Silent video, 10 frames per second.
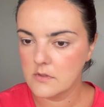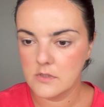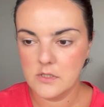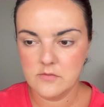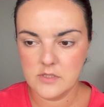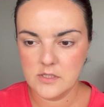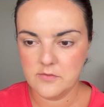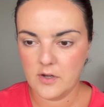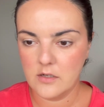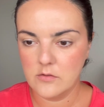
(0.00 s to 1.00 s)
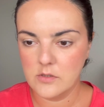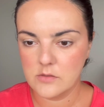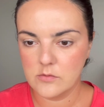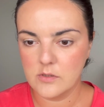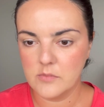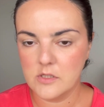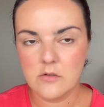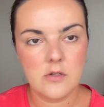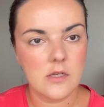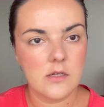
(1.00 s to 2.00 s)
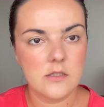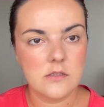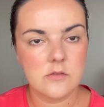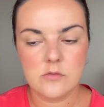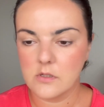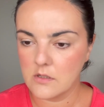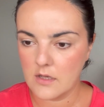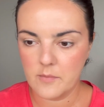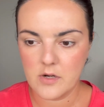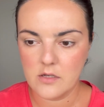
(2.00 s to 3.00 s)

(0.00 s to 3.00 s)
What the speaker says: even if I look to the mirror and not into the camera,